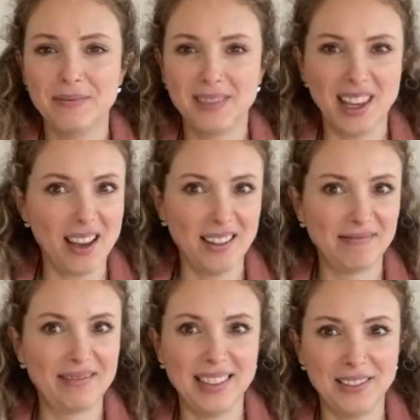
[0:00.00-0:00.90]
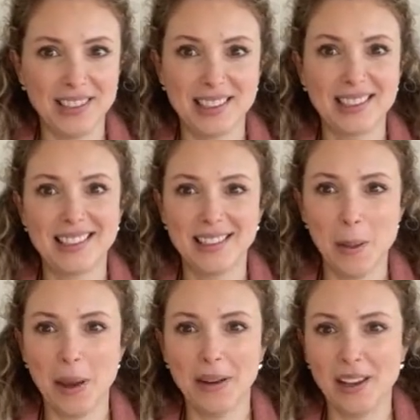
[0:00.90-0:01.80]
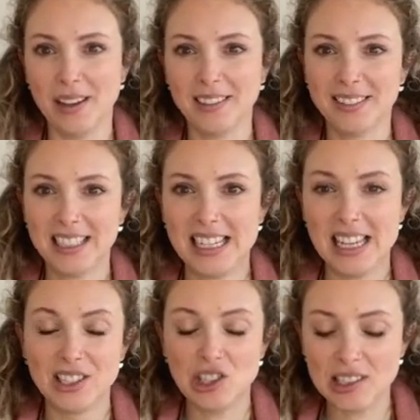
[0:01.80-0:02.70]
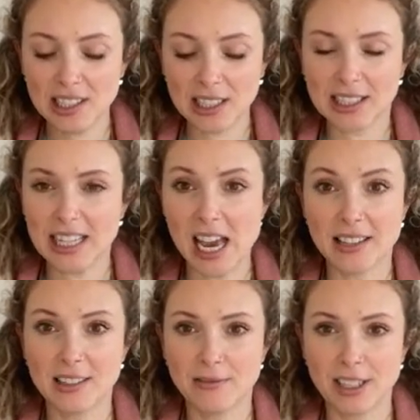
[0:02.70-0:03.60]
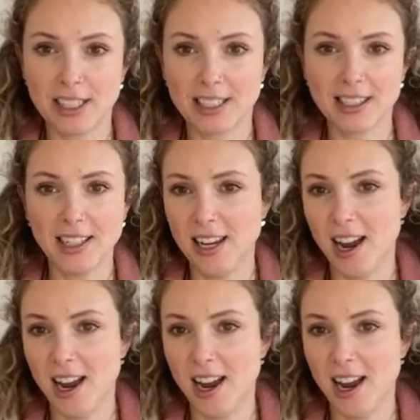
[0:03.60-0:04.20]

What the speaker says: yeah, that was about it. It's just a little test, really, to see